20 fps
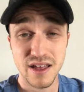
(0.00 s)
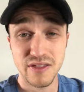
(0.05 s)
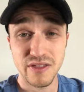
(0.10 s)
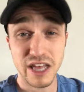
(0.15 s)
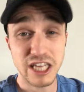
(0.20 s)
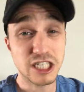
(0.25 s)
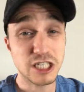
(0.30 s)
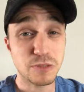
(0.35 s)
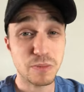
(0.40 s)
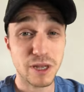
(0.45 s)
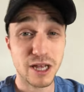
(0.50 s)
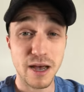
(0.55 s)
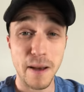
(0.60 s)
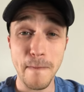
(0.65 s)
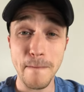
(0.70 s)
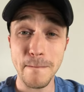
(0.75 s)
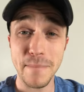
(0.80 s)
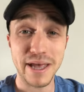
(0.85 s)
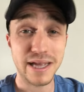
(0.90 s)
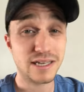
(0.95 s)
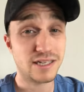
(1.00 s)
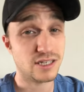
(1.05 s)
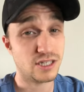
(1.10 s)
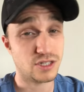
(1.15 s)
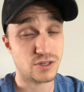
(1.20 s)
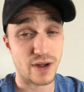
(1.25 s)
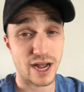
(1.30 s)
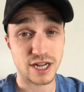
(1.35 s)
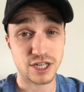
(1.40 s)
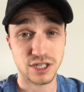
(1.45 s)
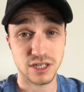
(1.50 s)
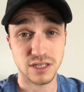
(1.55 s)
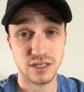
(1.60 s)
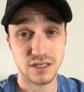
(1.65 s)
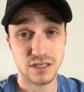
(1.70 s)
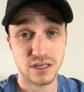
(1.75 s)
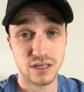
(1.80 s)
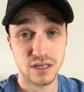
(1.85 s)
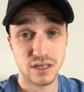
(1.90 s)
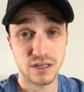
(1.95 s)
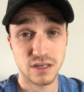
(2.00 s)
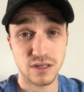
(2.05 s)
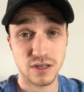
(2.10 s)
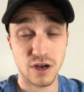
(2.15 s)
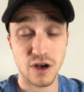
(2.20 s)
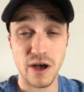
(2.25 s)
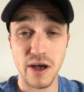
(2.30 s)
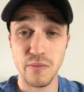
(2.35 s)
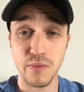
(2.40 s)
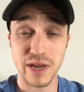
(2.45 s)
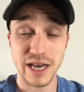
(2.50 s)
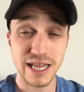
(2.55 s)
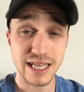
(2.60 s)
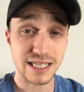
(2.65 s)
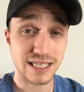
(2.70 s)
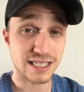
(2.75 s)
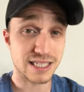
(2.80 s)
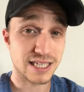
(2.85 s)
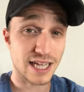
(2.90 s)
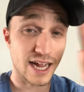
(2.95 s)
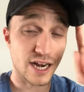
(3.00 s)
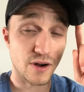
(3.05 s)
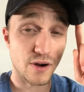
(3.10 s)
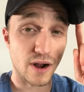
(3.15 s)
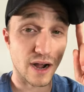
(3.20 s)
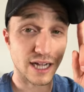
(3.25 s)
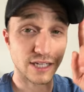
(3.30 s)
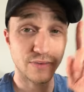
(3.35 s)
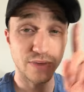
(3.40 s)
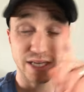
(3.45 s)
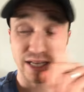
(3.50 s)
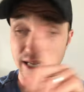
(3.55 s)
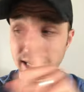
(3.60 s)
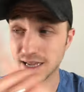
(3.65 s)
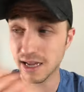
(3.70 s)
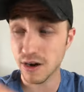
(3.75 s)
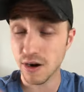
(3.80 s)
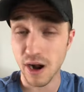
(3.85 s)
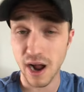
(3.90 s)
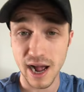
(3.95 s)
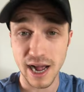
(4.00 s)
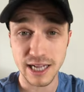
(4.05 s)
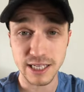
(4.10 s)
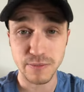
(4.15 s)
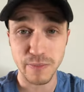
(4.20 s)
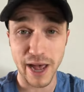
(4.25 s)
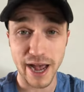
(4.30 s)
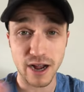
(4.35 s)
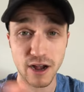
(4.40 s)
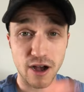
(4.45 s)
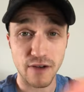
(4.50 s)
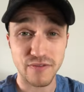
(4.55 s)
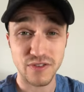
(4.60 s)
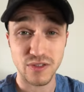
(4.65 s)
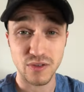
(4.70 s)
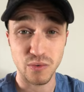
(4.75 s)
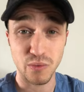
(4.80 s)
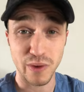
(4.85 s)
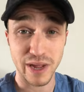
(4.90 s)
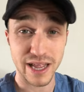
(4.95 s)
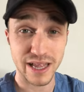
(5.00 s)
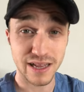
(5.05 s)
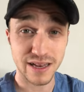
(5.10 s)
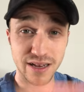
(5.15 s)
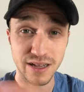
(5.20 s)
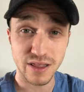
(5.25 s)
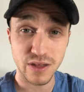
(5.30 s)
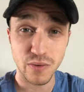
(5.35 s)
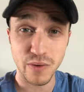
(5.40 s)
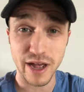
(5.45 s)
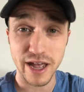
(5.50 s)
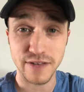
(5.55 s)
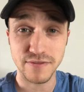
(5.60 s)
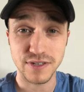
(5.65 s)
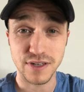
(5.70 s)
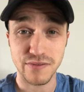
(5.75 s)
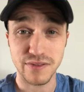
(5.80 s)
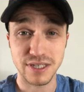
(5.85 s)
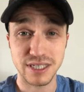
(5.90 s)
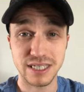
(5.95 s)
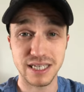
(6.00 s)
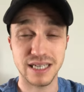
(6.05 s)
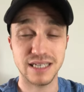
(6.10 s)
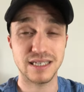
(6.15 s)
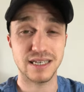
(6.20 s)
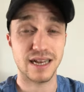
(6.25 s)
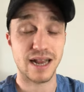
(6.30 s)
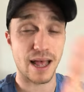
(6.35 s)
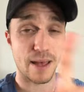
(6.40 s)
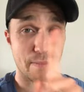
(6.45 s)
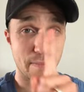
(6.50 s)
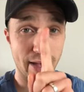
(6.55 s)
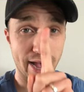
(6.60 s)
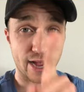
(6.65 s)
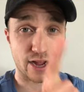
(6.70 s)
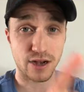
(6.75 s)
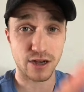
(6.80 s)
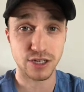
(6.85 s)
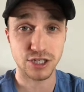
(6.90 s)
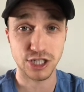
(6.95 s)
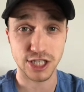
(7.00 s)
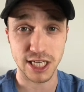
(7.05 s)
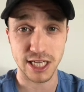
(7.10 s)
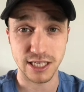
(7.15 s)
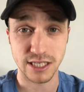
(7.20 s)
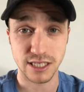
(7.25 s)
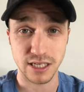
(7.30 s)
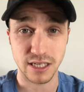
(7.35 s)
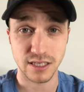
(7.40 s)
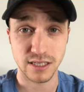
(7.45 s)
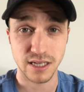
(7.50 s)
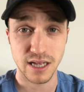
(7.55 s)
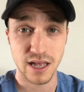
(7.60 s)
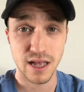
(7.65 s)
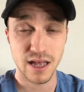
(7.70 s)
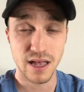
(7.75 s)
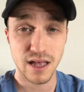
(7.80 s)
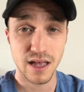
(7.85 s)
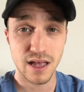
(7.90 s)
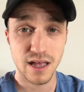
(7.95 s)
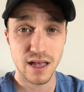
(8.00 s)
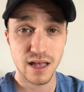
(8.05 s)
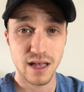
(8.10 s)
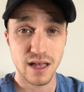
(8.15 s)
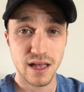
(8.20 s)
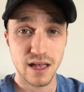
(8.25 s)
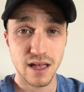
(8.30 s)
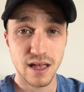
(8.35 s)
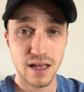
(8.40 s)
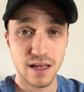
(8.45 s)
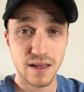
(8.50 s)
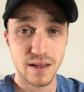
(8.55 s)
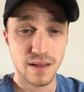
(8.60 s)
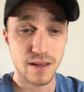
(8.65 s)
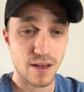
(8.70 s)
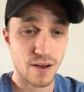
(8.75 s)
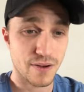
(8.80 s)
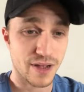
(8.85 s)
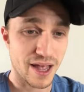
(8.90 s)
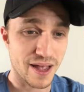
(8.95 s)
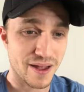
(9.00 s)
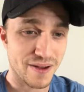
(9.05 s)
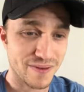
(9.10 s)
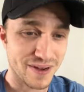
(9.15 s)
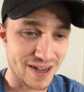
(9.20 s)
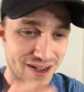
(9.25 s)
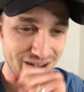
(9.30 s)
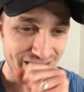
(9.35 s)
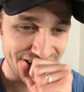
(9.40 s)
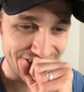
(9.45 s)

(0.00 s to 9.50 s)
they just become big distractions y'all and we need to set our eyes we need to get our eyes back off of the wind and the waves of the season and back on jesus Okay, here we go.